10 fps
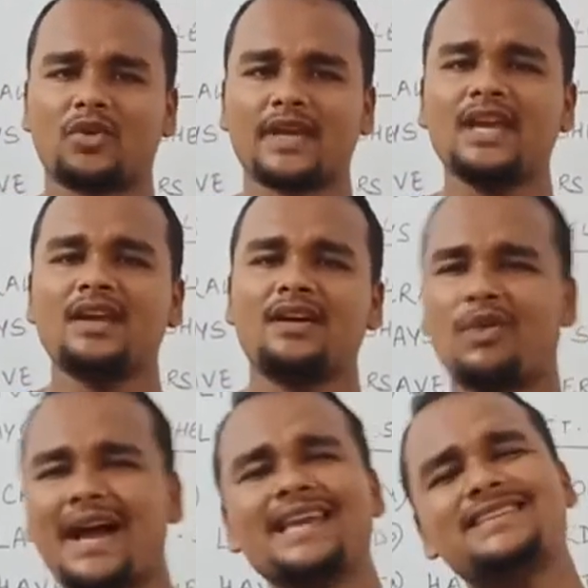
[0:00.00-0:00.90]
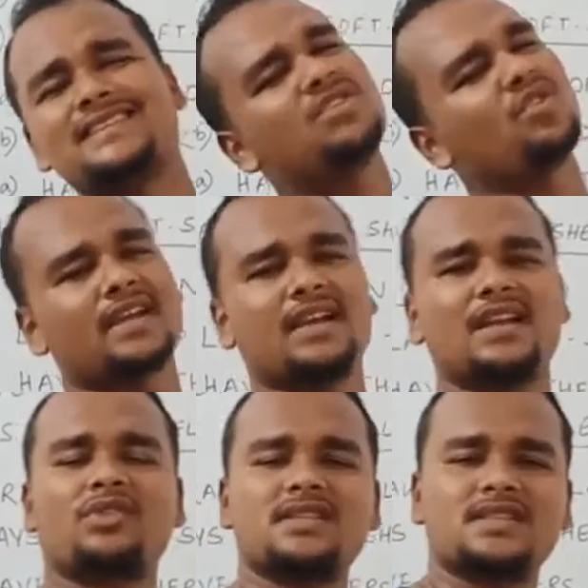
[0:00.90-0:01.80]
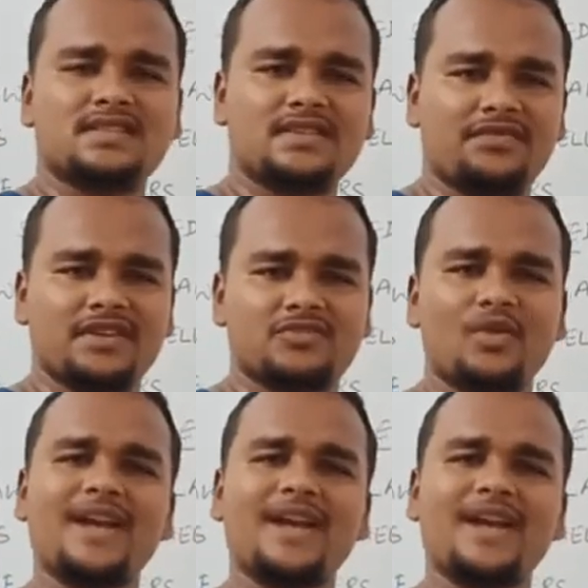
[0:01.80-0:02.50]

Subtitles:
Okay? Why is it not categorized as a fish?